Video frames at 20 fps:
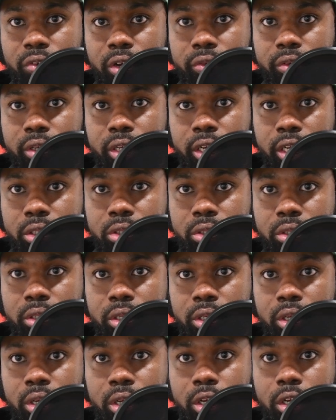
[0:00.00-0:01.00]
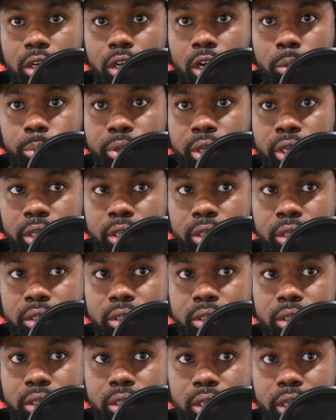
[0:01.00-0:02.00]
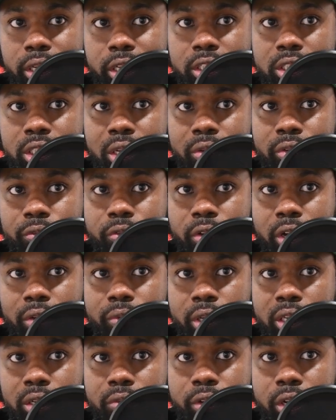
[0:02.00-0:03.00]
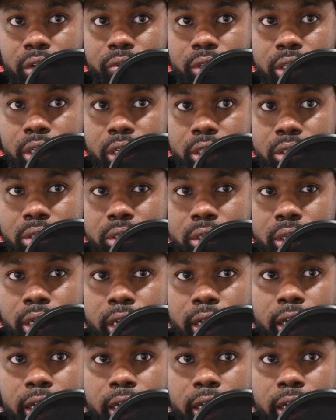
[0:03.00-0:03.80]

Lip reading: connector. Up here is 75-85 connector.